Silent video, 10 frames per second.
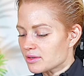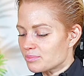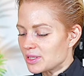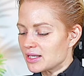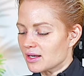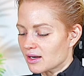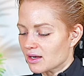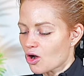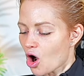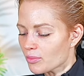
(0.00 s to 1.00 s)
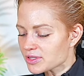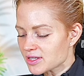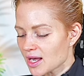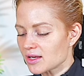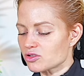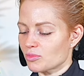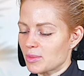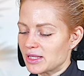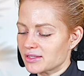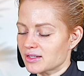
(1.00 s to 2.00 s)
be in a calm state, so
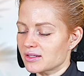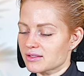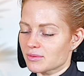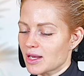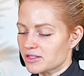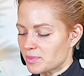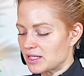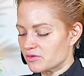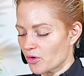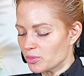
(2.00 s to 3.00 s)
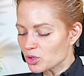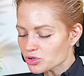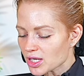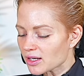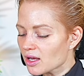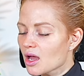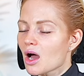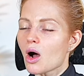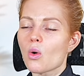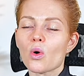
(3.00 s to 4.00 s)
maybe listening to some nice peaceful music,
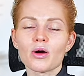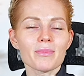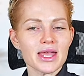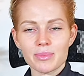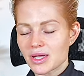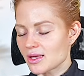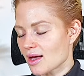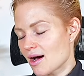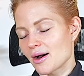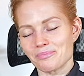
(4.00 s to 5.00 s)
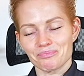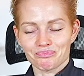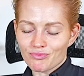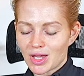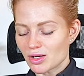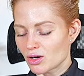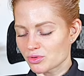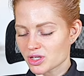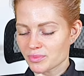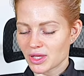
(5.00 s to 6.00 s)
or maybe um, you know
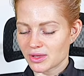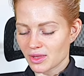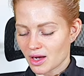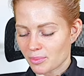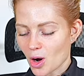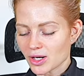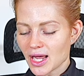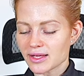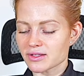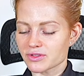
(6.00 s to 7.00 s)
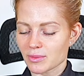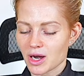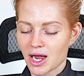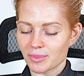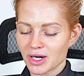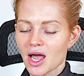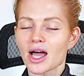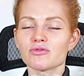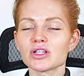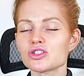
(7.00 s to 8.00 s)
something a podcast of some kind. But
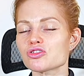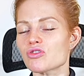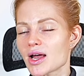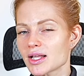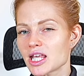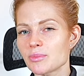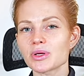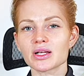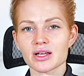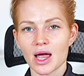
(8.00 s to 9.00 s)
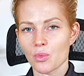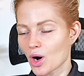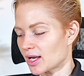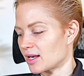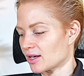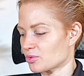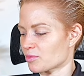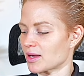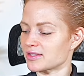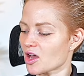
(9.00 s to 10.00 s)
I really just try to keep it a time where I connect with
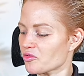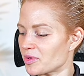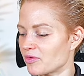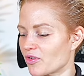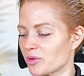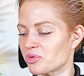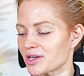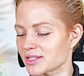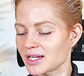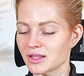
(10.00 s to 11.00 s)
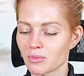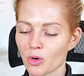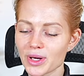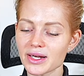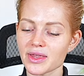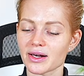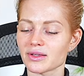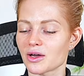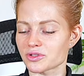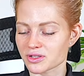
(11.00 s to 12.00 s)
myself, being very present in the moment. That
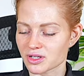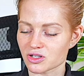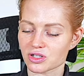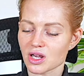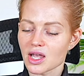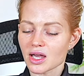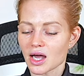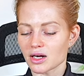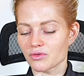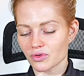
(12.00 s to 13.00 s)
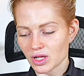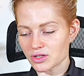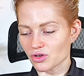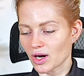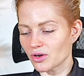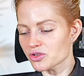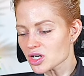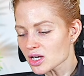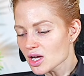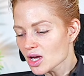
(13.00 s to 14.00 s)
allows us to just kind of cleanse our
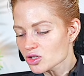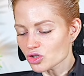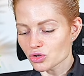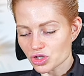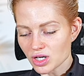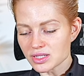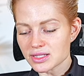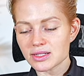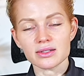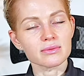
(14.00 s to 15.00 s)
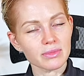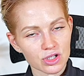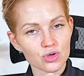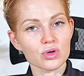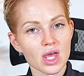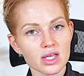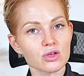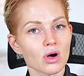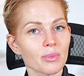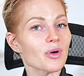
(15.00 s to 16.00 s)
energy. So just make sure that
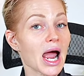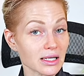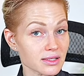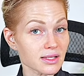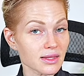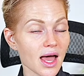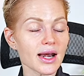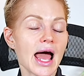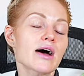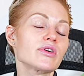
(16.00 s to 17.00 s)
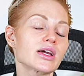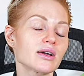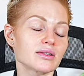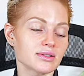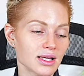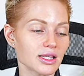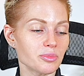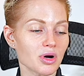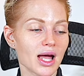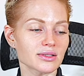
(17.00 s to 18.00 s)
you are practicing that, having a daily
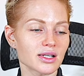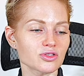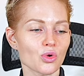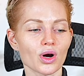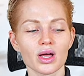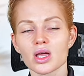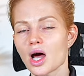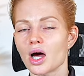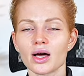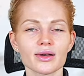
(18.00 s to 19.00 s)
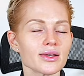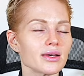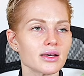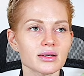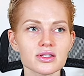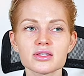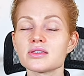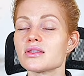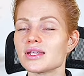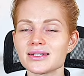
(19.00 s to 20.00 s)
practice or a, a uh, this,
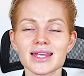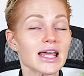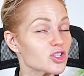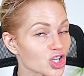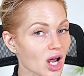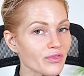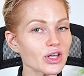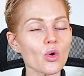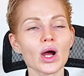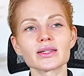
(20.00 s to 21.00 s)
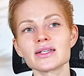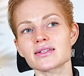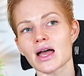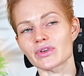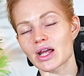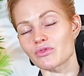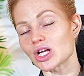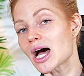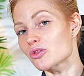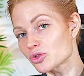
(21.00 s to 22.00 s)
the intention of it, or at least have it every
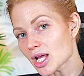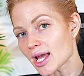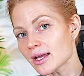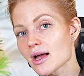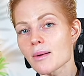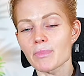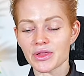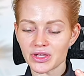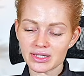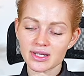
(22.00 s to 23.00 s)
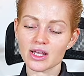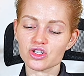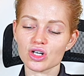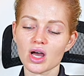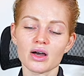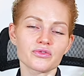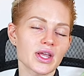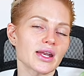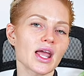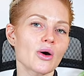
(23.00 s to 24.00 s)
other day, but the intention of
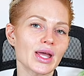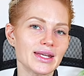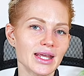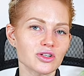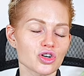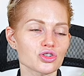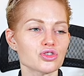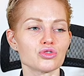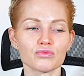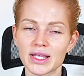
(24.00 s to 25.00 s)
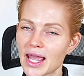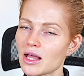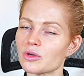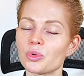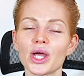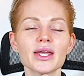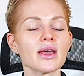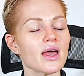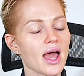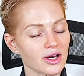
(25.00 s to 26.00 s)
getting out in nature to recalibrate
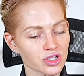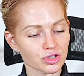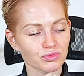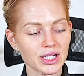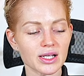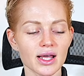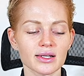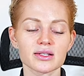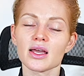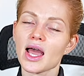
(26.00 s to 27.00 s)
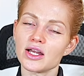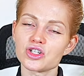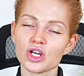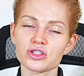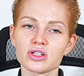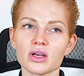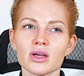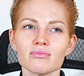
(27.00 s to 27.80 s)
and just reconnect and just